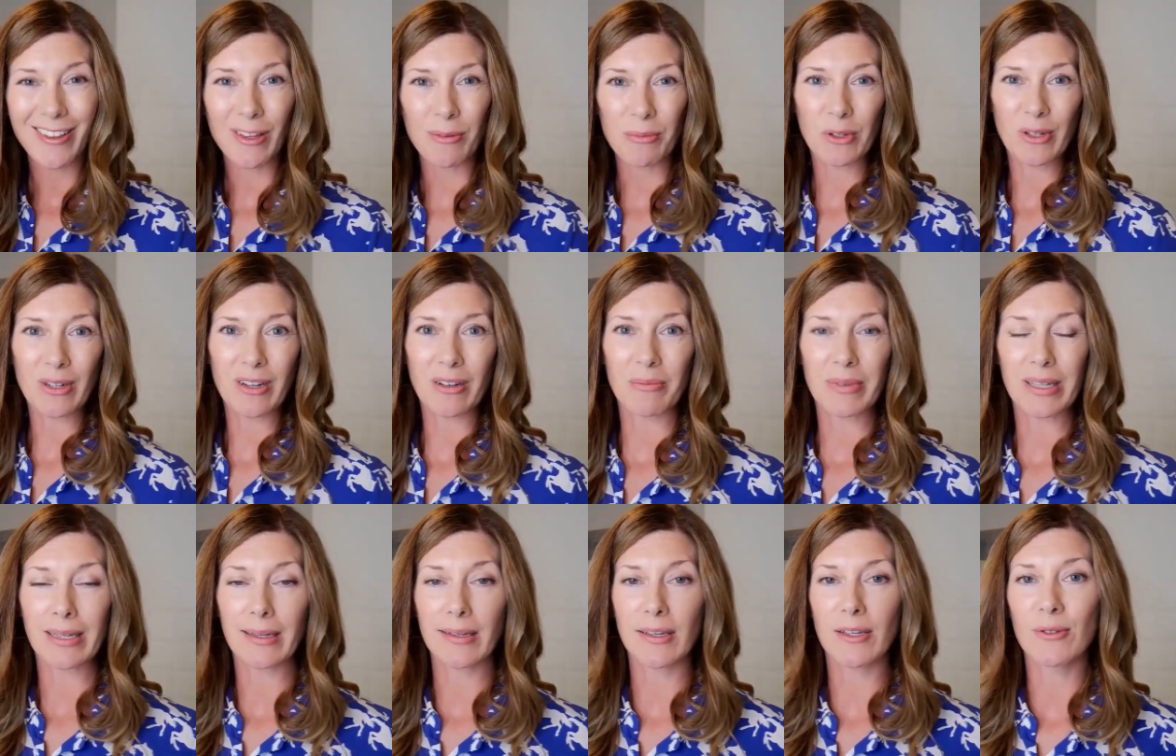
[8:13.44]
the book
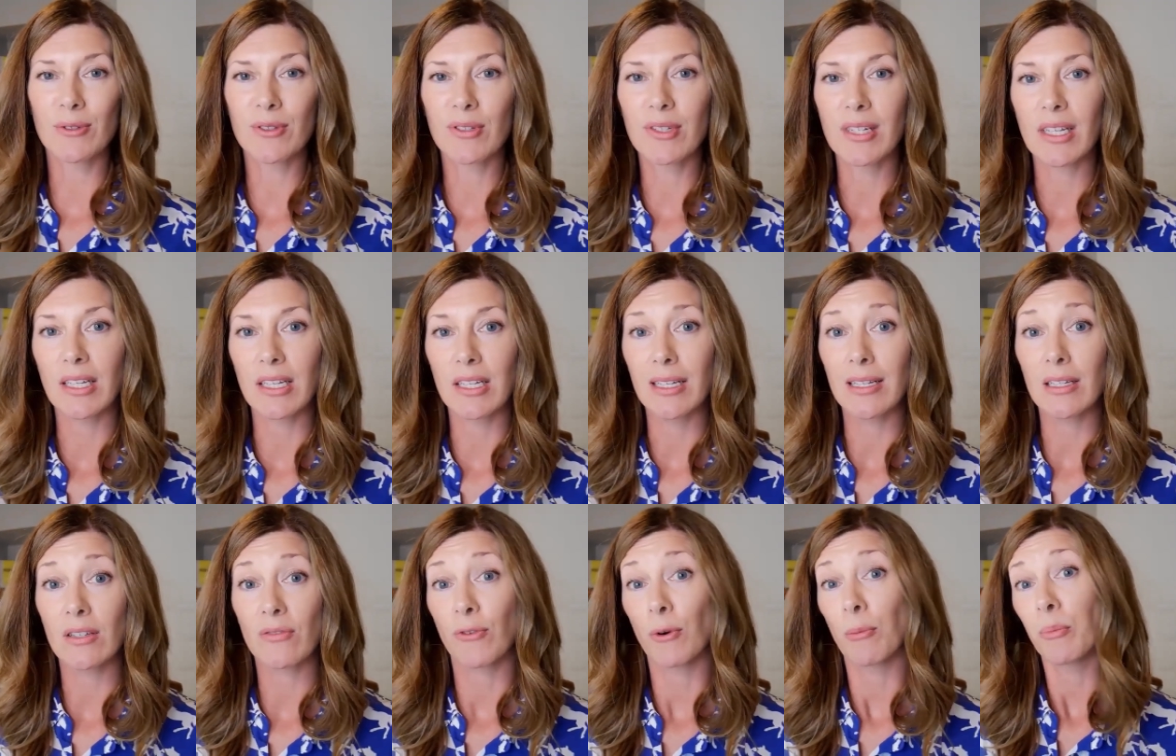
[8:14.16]
being used
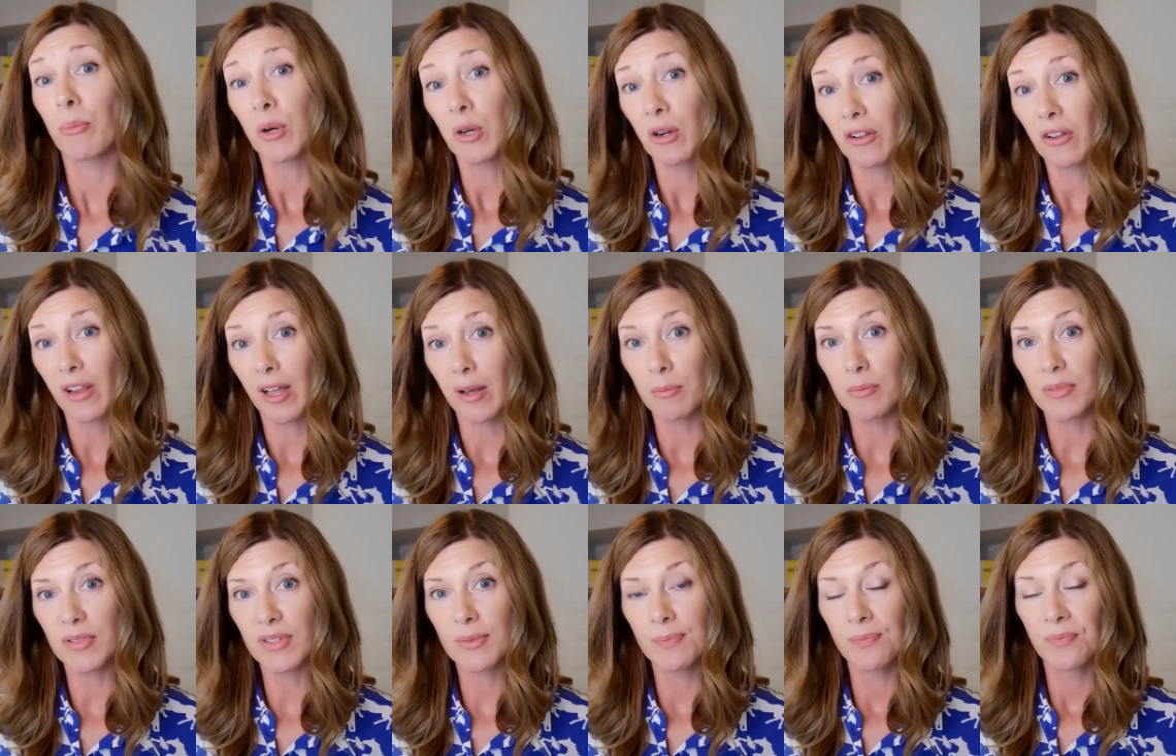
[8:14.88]
is for book
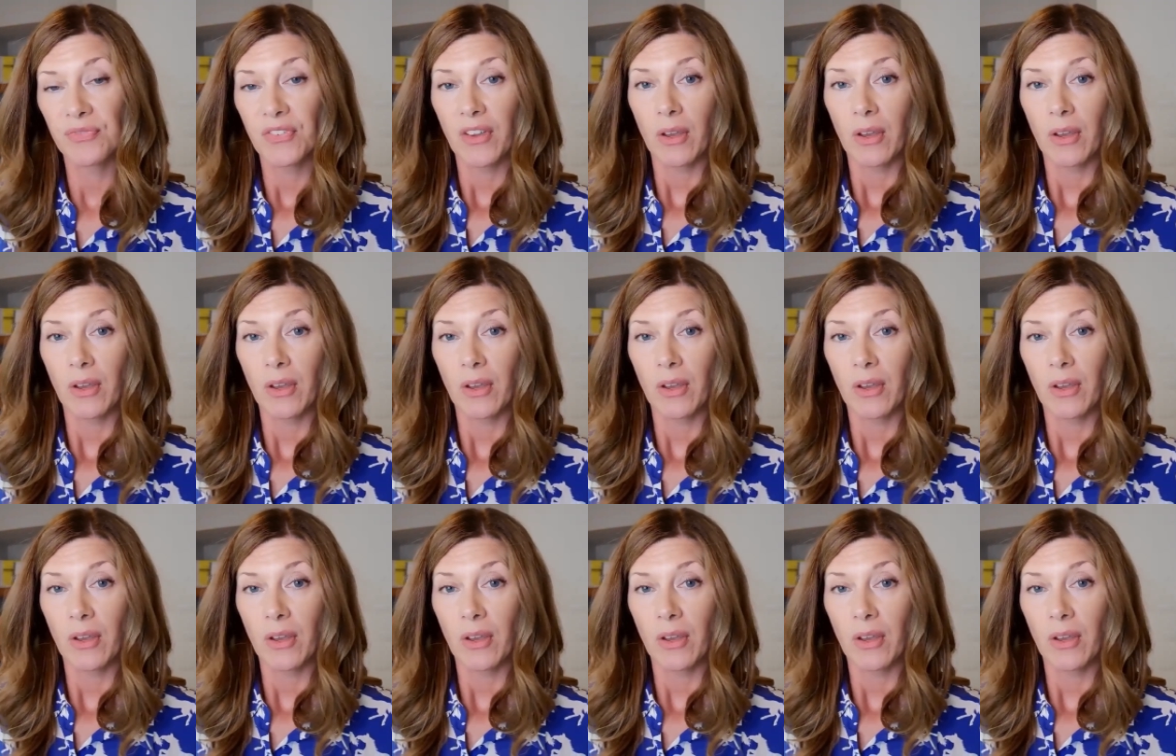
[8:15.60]
clubs,